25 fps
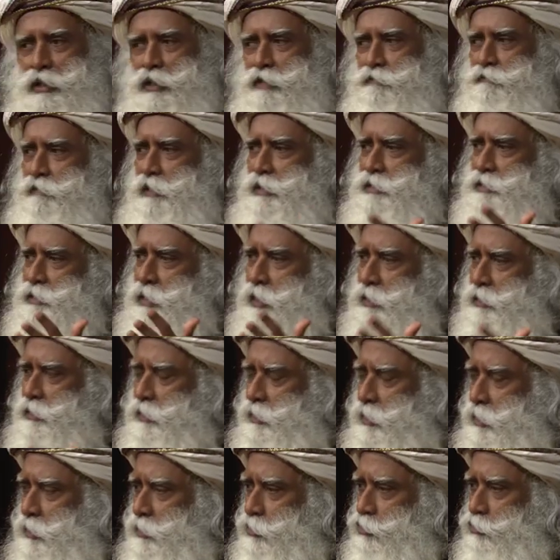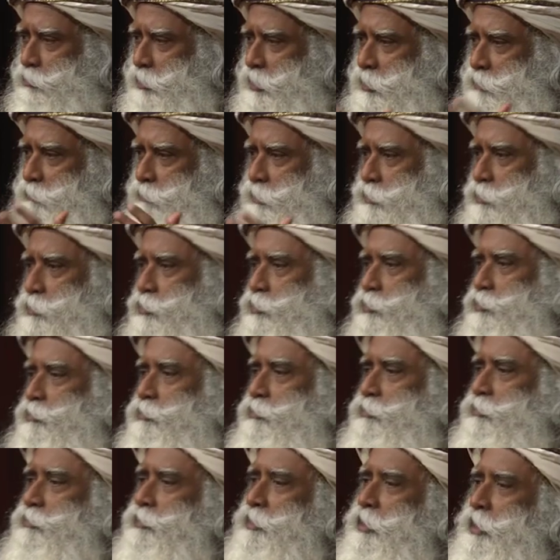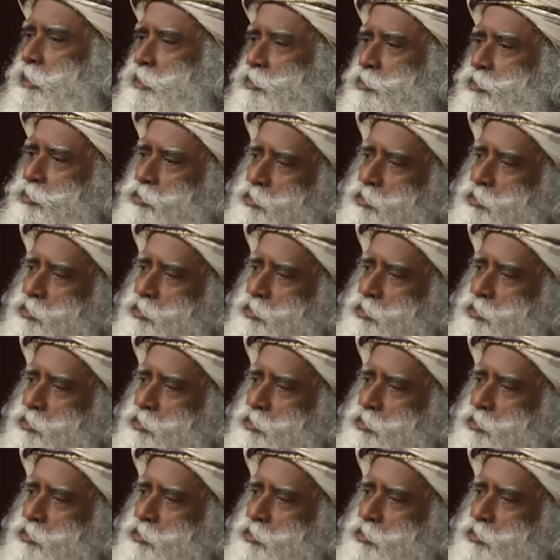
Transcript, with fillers: If I start an argument with you that you